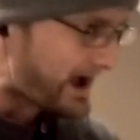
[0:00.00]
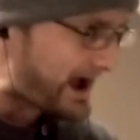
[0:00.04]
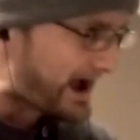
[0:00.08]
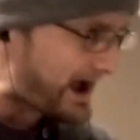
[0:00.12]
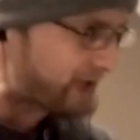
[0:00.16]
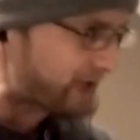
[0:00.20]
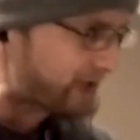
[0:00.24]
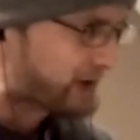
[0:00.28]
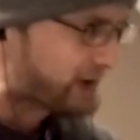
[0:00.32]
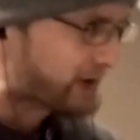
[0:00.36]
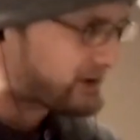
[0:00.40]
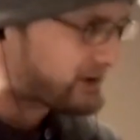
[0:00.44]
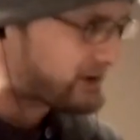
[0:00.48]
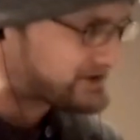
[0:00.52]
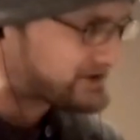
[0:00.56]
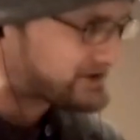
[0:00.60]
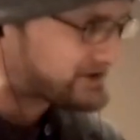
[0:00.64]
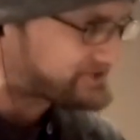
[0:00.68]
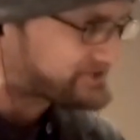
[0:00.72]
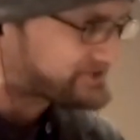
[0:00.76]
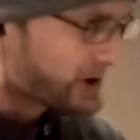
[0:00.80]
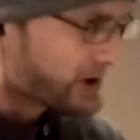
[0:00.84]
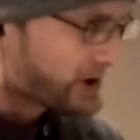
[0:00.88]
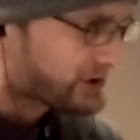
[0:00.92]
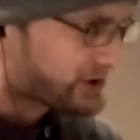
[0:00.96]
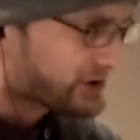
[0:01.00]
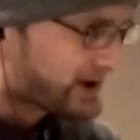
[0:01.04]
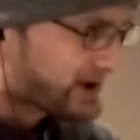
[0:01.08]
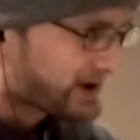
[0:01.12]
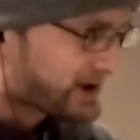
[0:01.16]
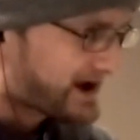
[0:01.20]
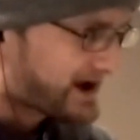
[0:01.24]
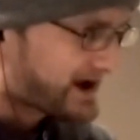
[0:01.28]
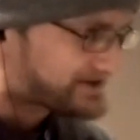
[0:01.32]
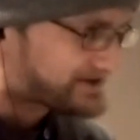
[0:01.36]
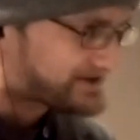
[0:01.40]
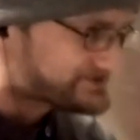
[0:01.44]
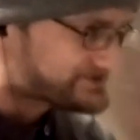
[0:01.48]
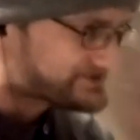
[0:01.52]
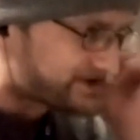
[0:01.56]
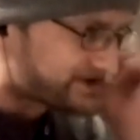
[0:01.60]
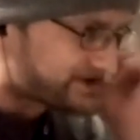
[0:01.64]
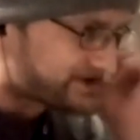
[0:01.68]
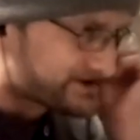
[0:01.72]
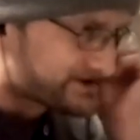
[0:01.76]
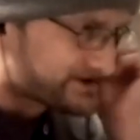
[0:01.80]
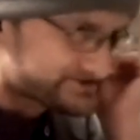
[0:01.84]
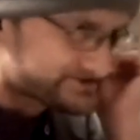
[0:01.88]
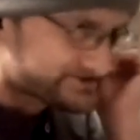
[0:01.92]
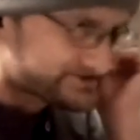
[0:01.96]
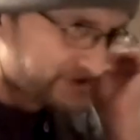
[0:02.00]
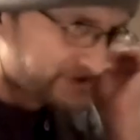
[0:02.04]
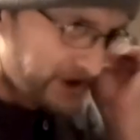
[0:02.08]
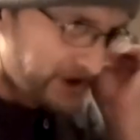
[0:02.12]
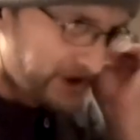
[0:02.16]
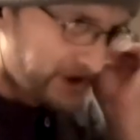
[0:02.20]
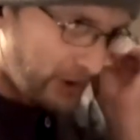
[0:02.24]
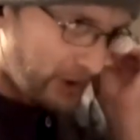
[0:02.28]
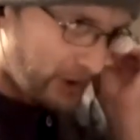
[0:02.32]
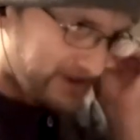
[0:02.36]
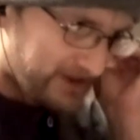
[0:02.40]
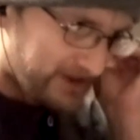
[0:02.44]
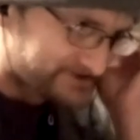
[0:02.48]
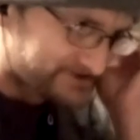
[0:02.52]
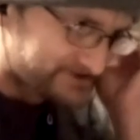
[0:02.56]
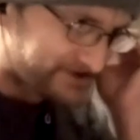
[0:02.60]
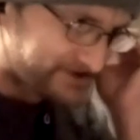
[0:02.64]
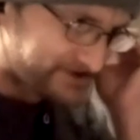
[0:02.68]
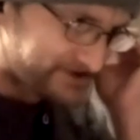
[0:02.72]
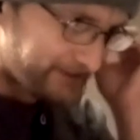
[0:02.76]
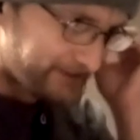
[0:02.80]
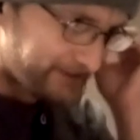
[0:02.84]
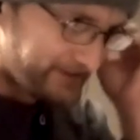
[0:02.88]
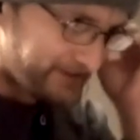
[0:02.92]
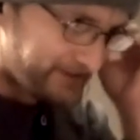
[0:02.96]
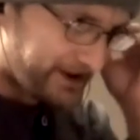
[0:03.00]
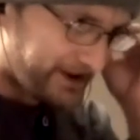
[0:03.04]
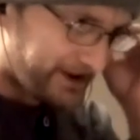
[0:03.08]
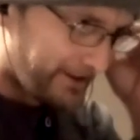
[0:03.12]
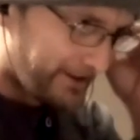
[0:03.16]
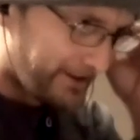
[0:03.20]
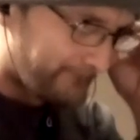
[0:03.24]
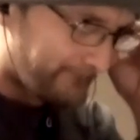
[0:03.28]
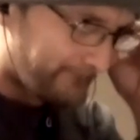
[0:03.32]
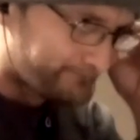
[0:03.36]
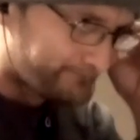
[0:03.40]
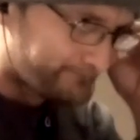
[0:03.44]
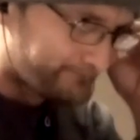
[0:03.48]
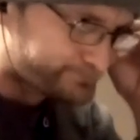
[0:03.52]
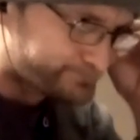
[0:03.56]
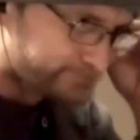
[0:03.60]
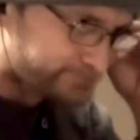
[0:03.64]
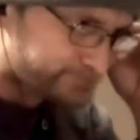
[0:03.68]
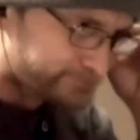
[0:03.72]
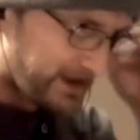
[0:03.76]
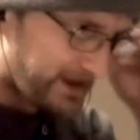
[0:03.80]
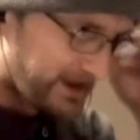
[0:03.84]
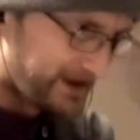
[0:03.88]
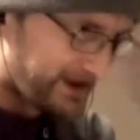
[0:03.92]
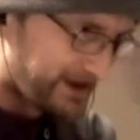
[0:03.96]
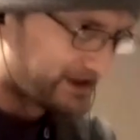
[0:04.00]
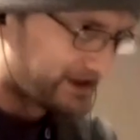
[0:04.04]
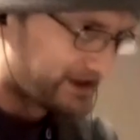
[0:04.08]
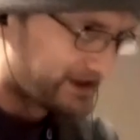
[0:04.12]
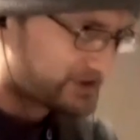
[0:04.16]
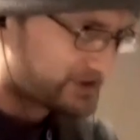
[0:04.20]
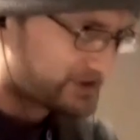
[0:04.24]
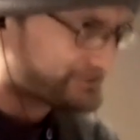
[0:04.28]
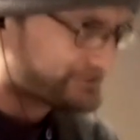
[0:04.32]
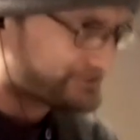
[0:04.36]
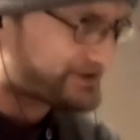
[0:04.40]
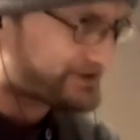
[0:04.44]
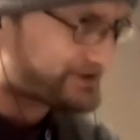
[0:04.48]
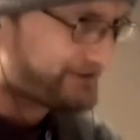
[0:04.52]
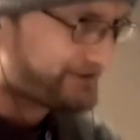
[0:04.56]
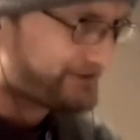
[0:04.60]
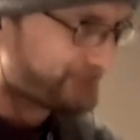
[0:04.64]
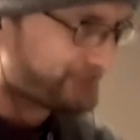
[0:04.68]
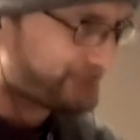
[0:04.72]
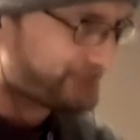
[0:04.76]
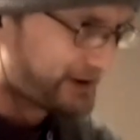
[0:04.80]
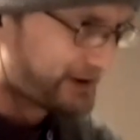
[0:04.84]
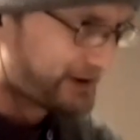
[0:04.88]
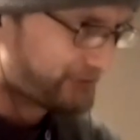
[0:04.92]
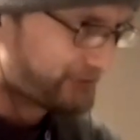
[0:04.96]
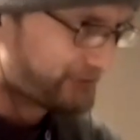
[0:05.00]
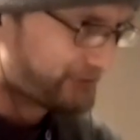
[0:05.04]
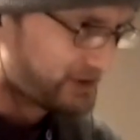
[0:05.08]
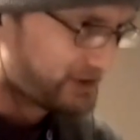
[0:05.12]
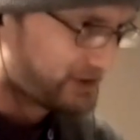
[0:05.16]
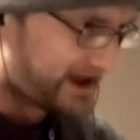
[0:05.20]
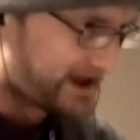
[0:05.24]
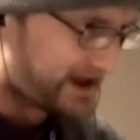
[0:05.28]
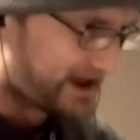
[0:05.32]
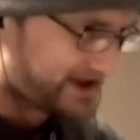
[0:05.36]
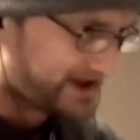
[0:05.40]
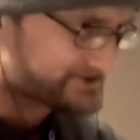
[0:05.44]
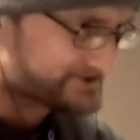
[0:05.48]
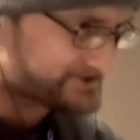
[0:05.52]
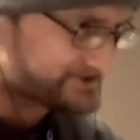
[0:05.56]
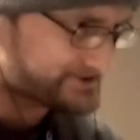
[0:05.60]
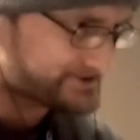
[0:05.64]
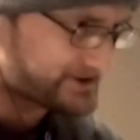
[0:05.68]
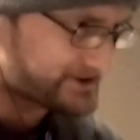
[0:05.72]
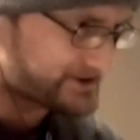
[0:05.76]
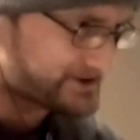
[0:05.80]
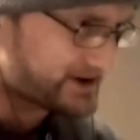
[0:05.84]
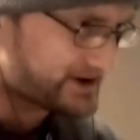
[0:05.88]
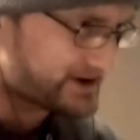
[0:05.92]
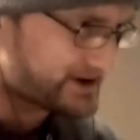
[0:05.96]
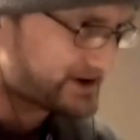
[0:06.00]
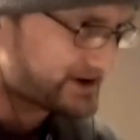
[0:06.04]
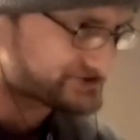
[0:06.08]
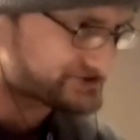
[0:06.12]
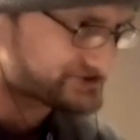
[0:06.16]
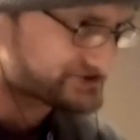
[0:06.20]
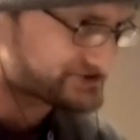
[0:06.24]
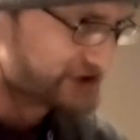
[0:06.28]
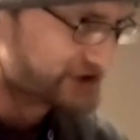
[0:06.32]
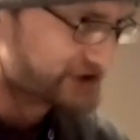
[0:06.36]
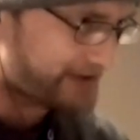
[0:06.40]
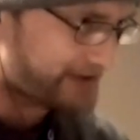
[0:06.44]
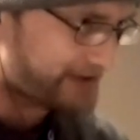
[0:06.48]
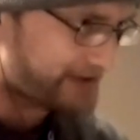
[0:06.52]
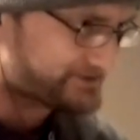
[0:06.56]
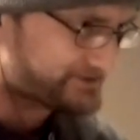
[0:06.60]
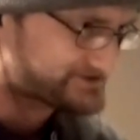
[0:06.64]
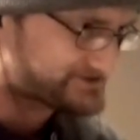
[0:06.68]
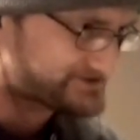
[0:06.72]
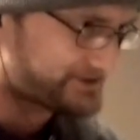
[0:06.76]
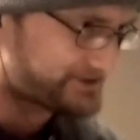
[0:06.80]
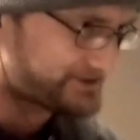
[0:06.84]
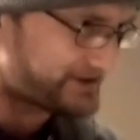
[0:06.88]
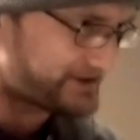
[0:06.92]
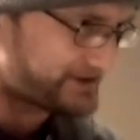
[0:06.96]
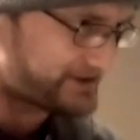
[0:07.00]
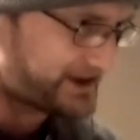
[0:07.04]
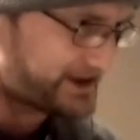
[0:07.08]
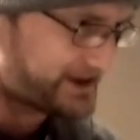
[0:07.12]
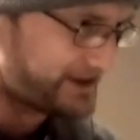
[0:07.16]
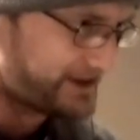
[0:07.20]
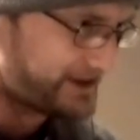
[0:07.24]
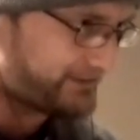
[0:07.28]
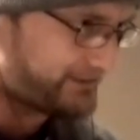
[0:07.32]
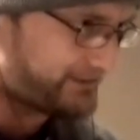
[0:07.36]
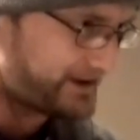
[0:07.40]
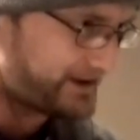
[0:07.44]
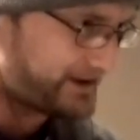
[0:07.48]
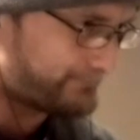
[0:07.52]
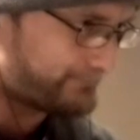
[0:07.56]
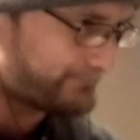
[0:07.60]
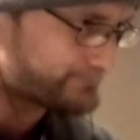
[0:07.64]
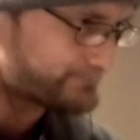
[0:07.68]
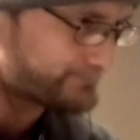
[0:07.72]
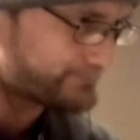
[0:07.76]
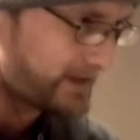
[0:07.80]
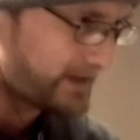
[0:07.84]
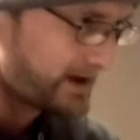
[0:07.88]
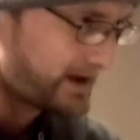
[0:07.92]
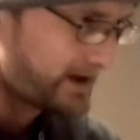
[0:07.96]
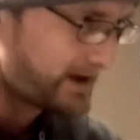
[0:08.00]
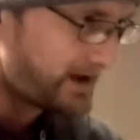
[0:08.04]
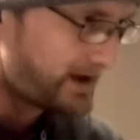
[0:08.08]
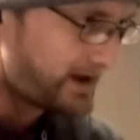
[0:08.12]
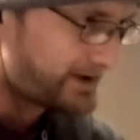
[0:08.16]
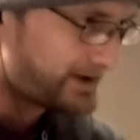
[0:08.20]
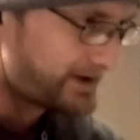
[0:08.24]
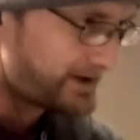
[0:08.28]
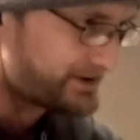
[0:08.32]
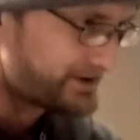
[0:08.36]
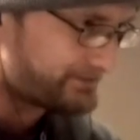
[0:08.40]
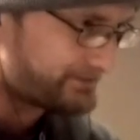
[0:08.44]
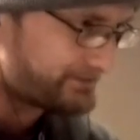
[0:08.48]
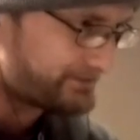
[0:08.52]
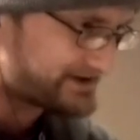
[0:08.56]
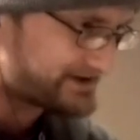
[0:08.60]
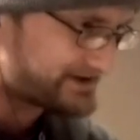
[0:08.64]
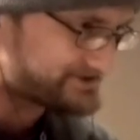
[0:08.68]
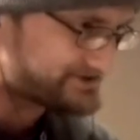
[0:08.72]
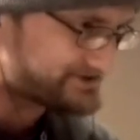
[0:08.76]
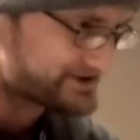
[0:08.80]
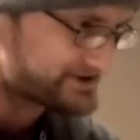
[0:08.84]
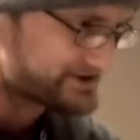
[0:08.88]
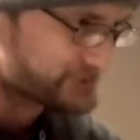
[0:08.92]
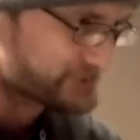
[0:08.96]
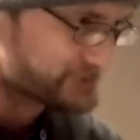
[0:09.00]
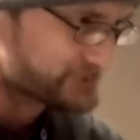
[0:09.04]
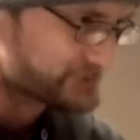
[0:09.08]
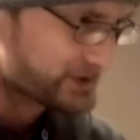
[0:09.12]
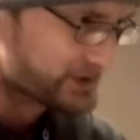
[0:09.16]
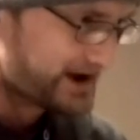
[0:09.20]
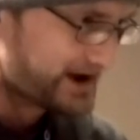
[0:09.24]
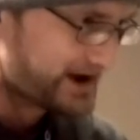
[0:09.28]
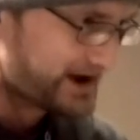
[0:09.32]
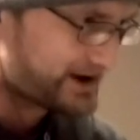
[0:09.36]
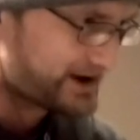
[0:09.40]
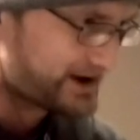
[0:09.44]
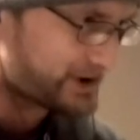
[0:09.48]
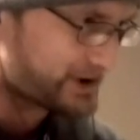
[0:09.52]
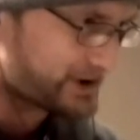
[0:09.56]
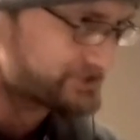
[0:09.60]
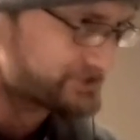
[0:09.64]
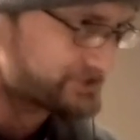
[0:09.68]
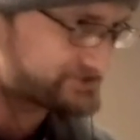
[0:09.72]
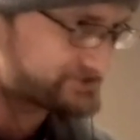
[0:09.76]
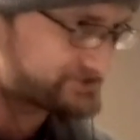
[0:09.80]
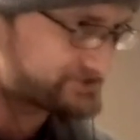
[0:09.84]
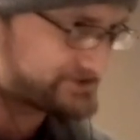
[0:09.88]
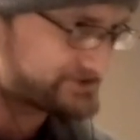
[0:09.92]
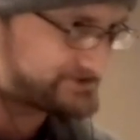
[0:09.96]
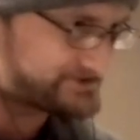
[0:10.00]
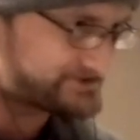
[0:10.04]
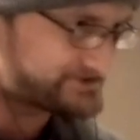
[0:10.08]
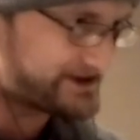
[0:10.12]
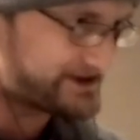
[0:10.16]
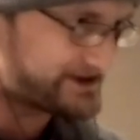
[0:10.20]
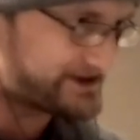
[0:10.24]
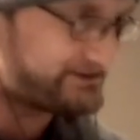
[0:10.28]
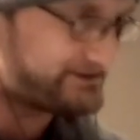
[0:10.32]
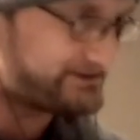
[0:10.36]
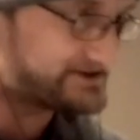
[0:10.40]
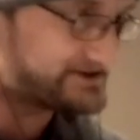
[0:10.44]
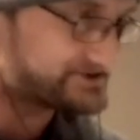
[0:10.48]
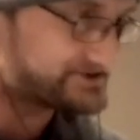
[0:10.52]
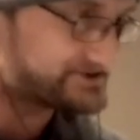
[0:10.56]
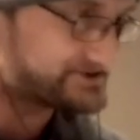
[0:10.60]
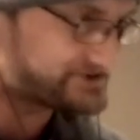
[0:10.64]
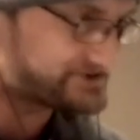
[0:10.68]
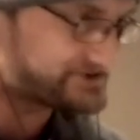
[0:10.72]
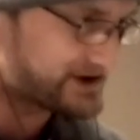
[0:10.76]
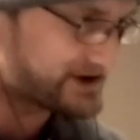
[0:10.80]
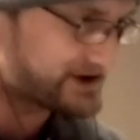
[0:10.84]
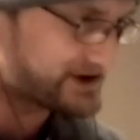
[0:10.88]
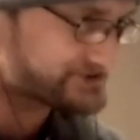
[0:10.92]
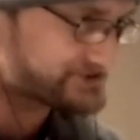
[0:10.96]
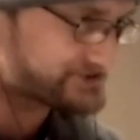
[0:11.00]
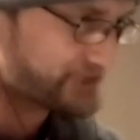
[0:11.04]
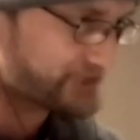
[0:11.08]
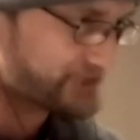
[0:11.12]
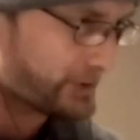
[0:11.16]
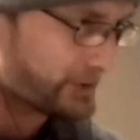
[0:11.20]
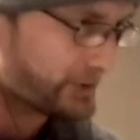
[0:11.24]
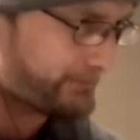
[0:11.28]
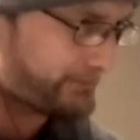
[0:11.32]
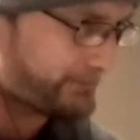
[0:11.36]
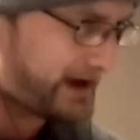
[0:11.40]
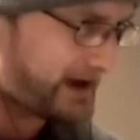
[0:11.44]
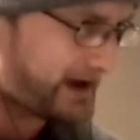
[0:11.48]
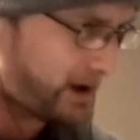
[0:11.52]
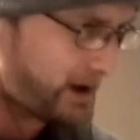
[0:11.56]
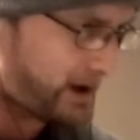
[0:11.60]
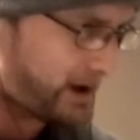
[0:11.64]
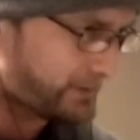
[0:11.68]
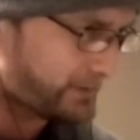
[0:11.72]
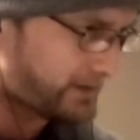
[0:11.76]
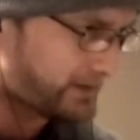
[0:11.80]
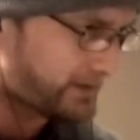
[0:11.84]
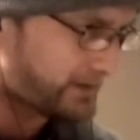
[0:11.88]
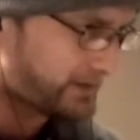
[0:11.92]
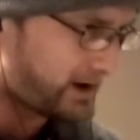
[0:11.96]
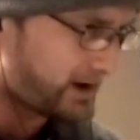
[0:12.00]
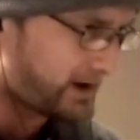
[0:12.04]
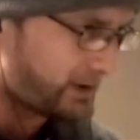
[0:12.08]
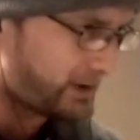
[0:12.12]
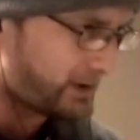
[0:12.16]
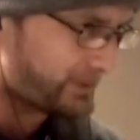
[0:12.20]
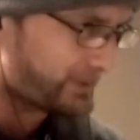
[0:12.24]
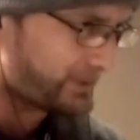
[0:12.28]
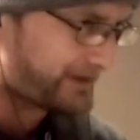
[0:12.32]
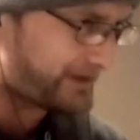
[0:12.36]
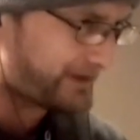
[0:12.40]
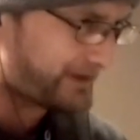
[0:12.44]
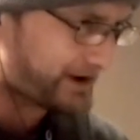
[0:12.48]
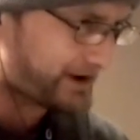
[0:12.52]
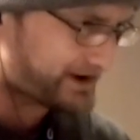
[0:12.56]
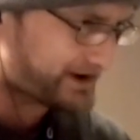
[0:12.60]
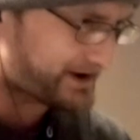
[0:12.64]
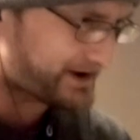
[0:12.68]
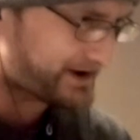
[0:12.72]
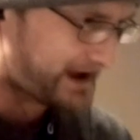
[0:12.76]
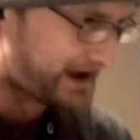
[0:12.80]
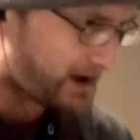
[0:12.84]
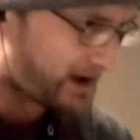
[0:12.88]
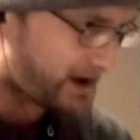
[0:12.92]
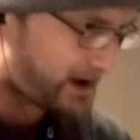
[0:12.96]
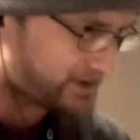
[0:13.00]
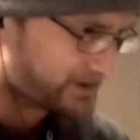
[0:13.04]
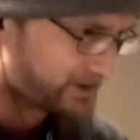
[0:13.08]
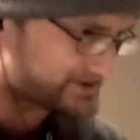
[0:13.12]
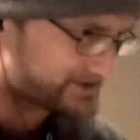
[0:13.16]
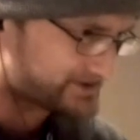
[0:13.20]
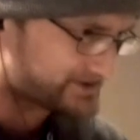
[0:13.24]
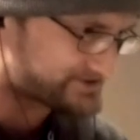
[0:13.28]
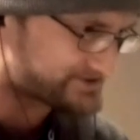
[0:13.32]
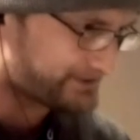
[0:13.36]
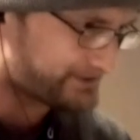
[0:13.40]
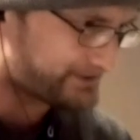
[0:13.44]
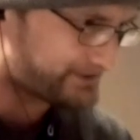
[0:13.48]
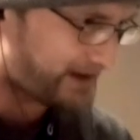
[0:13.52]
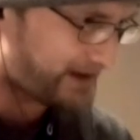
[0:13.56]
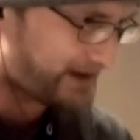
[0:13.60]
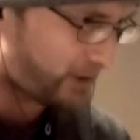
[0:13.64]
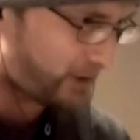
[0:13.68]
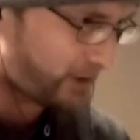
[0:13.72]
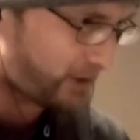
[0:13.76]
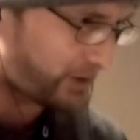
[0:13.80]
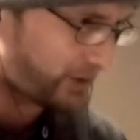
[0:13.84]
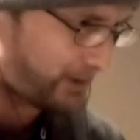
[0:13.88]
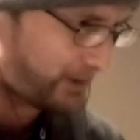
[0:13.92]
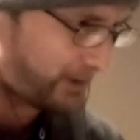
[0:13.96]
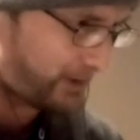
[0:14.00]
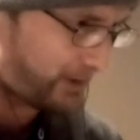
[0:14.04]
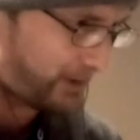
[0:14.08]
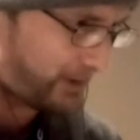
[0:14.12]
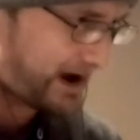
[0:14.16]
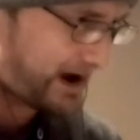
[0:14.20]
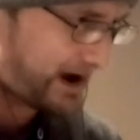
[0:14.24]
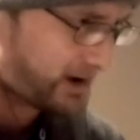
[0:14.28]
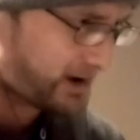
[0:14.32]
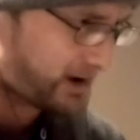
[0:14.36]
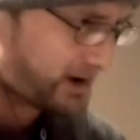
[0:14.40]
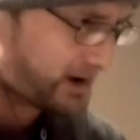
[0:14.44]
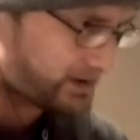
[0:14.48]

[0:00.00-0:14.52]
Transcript: rarely saw grass, and the sun always seemed dim, an eclipse that forever lasts, a trap that seemed to keep me. Domestic tornadoes, TVs and chairs thrown about, without a doubt, it seemed my only way out